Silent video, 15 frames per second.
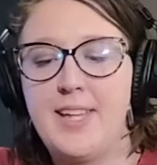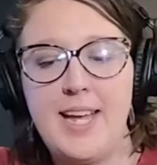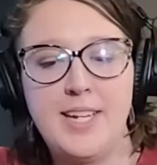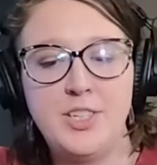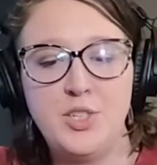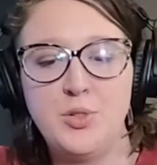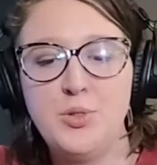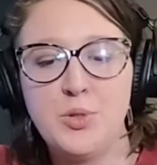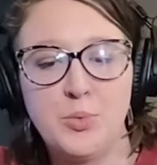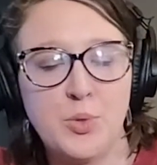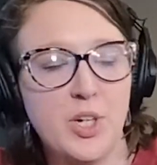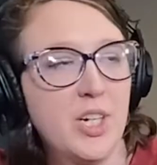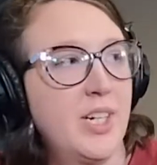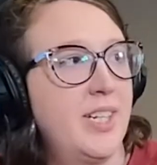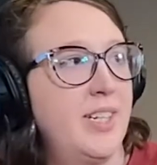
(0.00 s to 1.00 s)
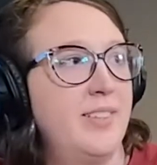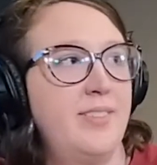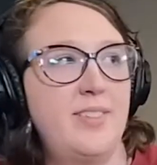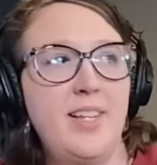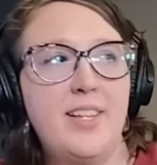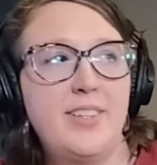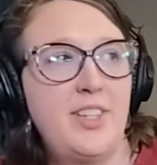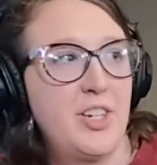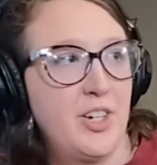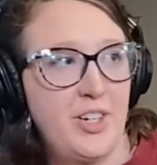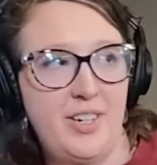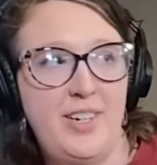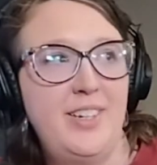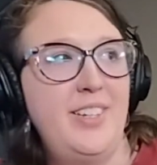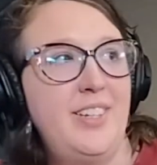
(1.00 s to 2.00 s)
they do the work,
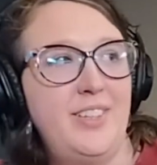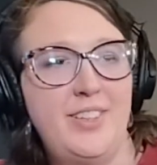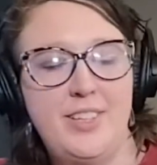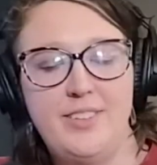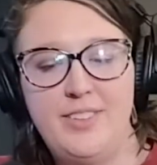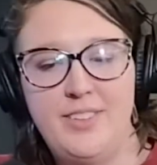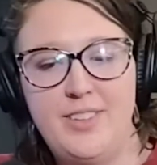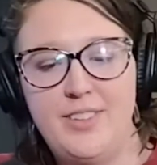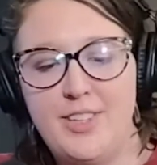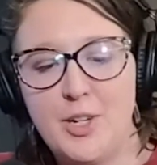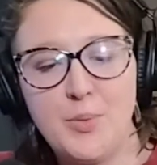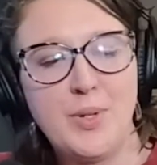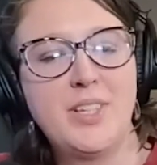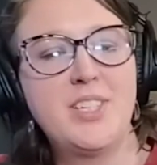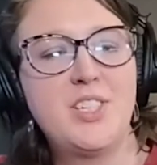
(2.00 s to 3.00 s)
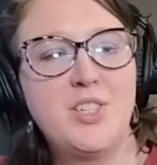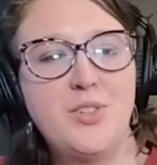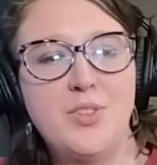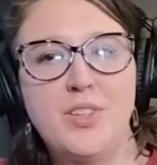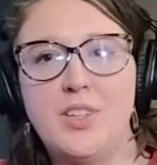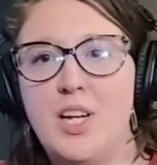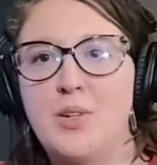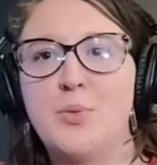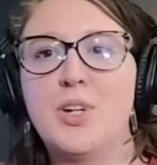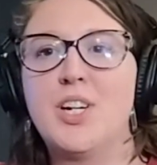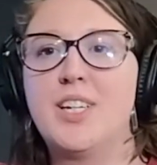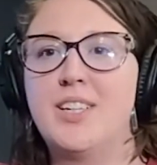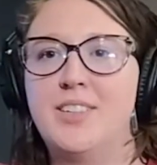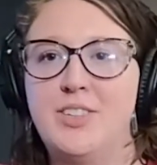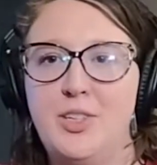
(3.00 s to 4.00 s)
they're willing to do the
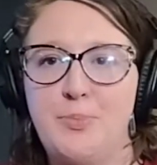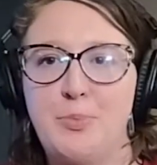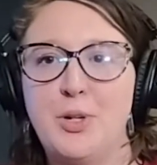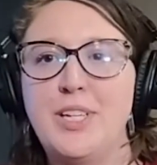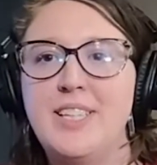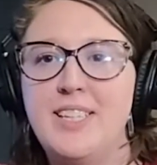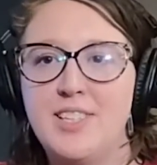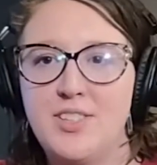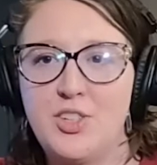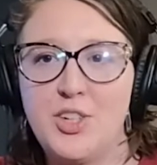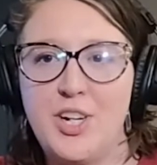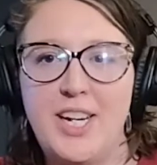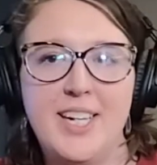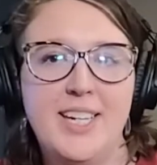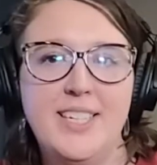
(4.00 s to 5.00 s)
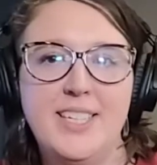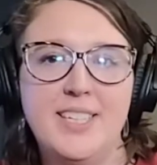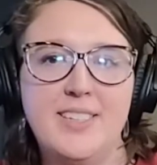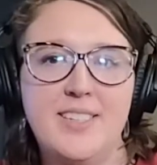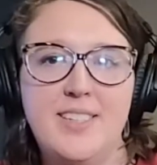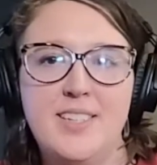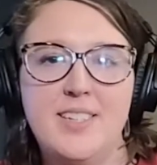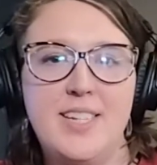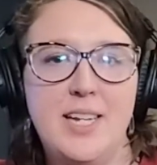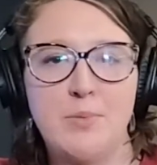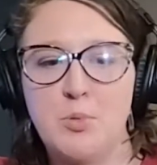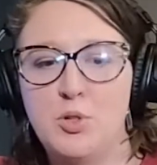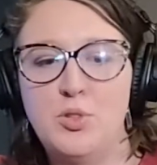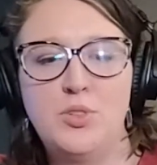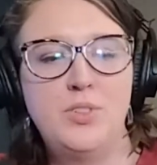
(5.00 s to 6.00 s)
legwork, bring these great ideas to the
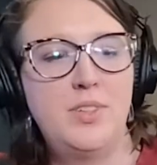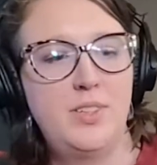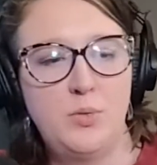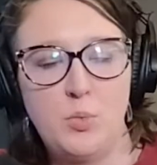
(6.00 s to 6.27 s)
table.